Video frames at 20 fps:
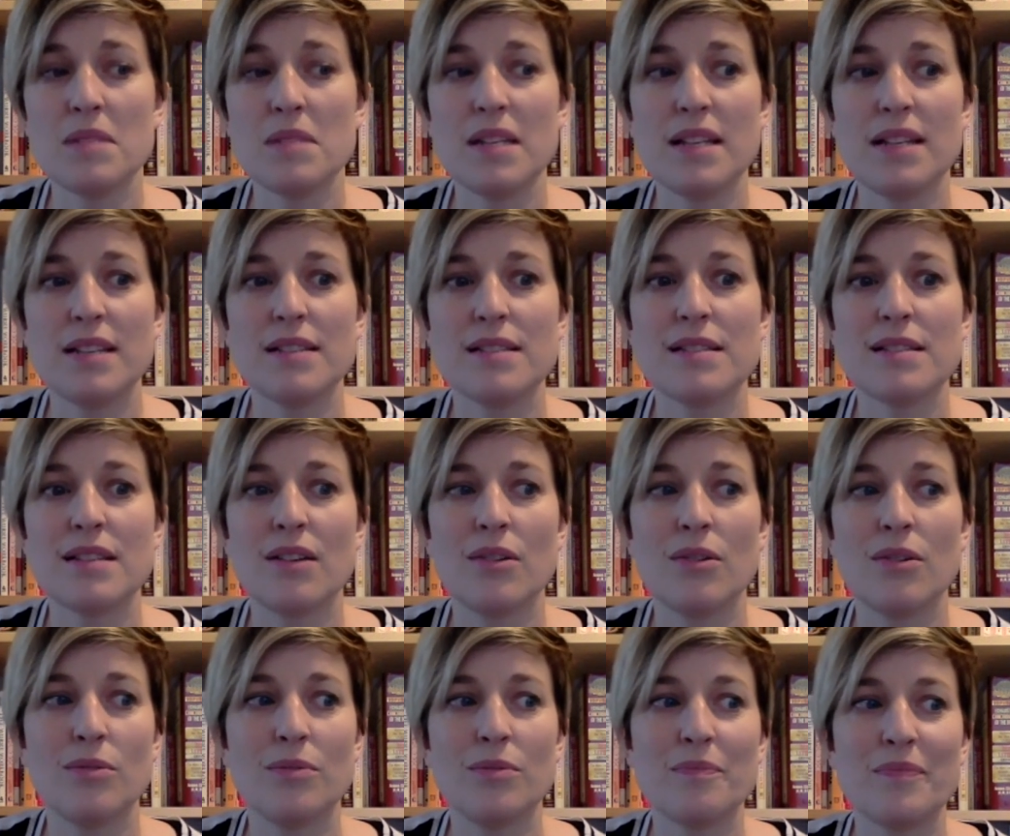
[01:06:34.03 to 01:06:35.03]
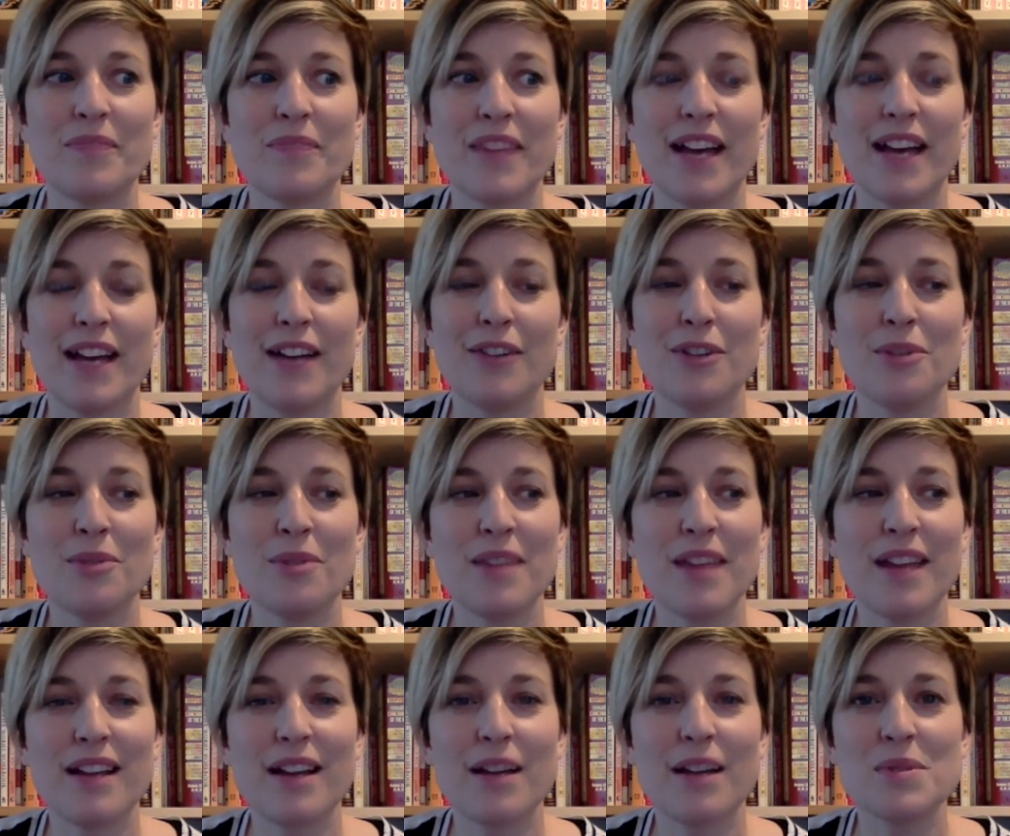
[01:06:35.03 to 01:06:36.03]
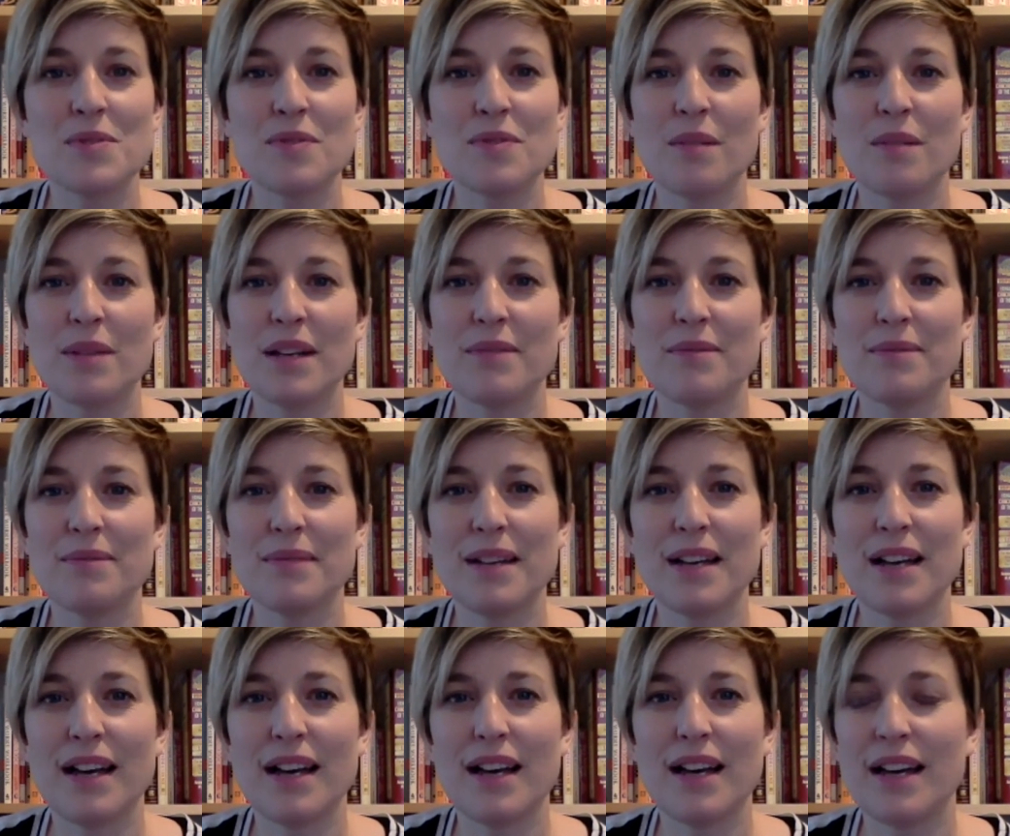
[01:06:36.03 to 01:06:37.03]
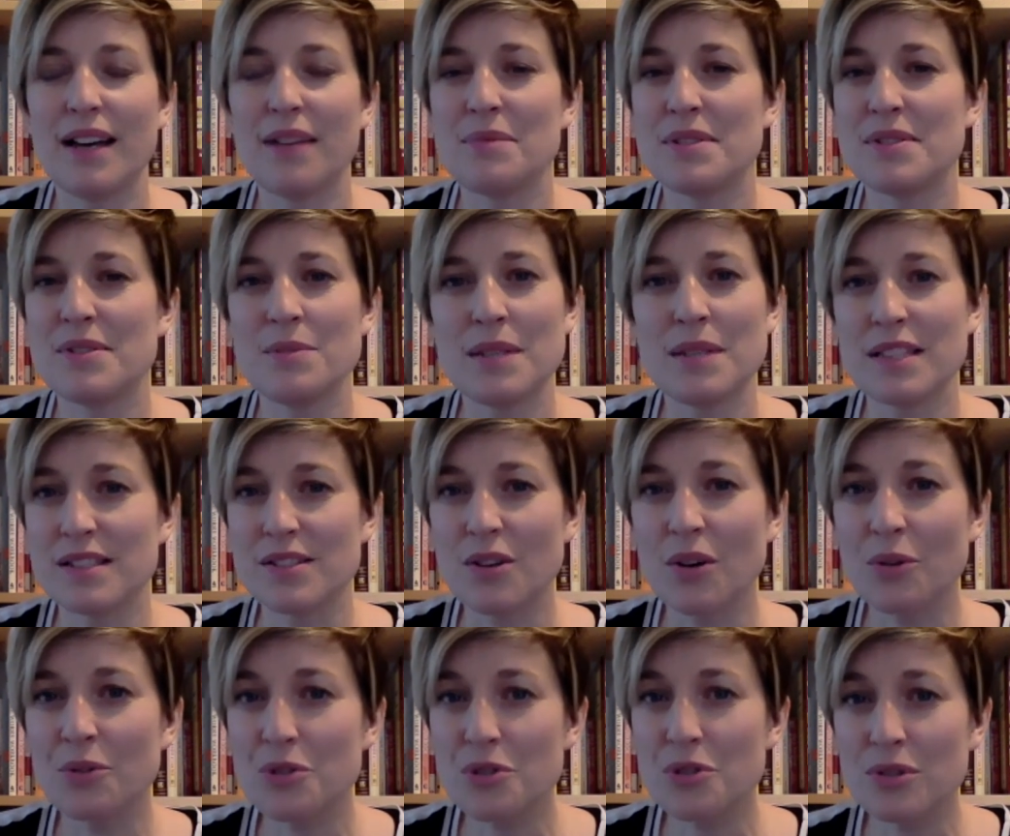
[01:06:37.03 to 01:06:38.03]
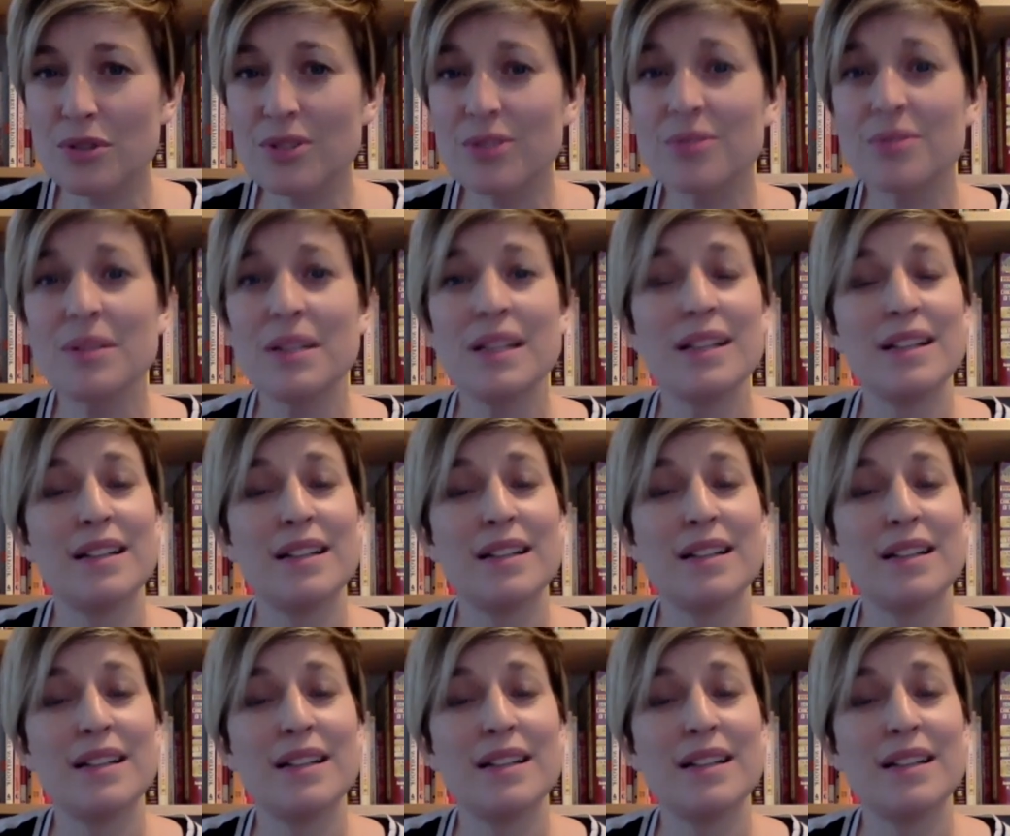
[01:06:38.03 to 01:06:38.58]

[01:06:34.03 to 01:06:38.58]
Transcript: And so I don't know where that comes from. I'm assuming it's cultural.